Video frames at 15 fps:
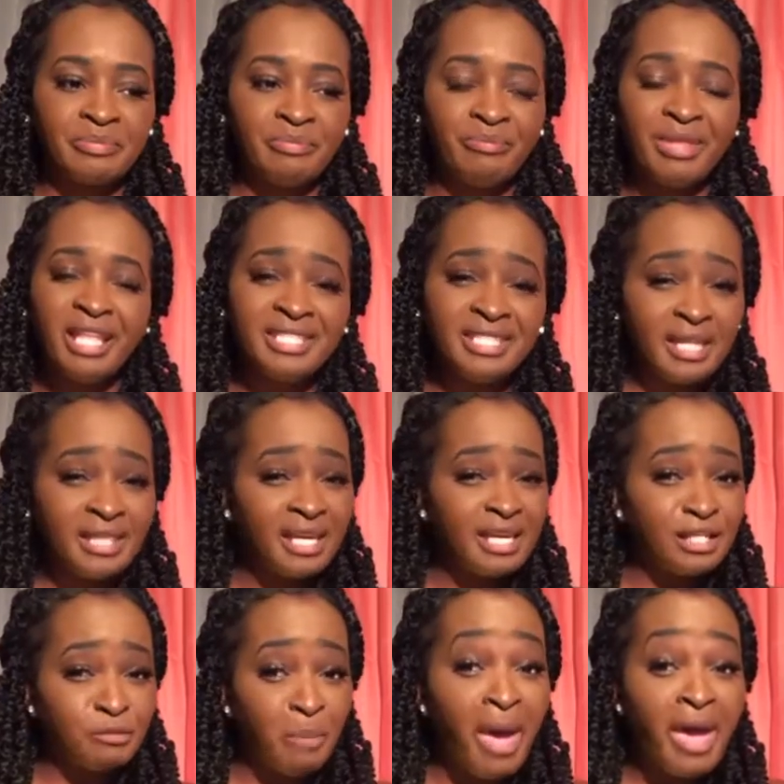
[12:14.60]
say that
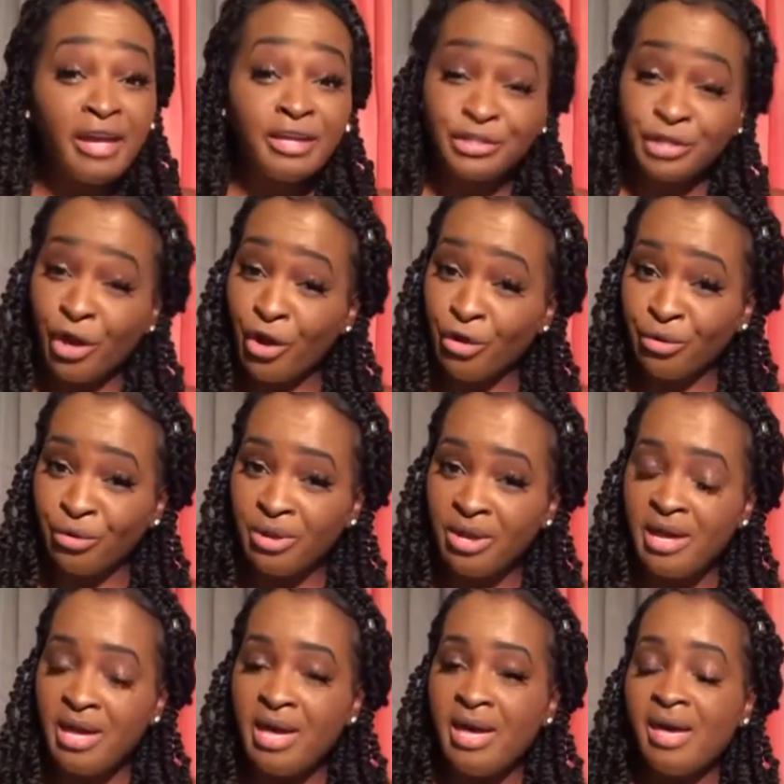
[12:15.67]
it's past hurt,
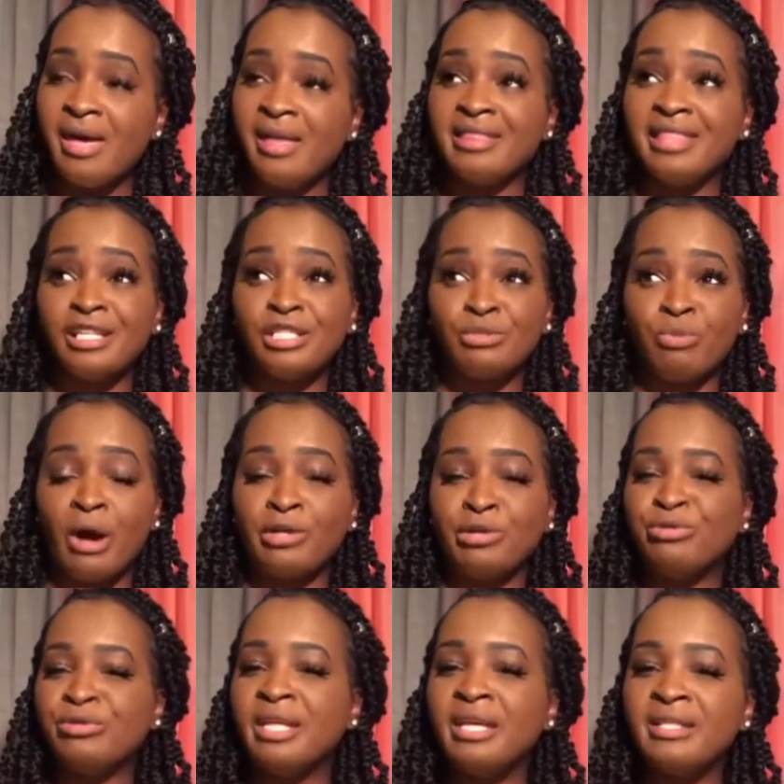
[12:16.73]
and that's why
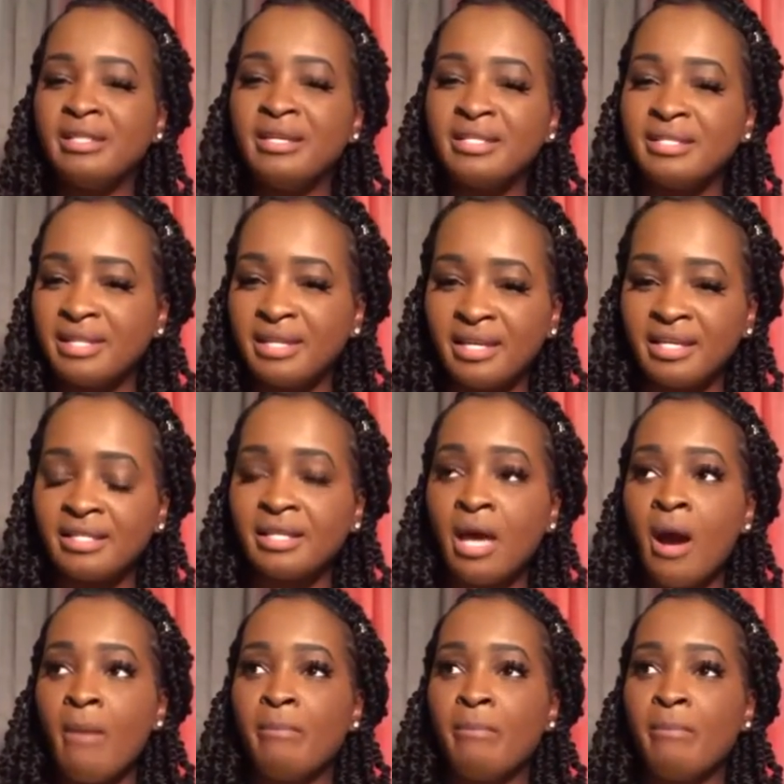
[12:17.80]
you think these things.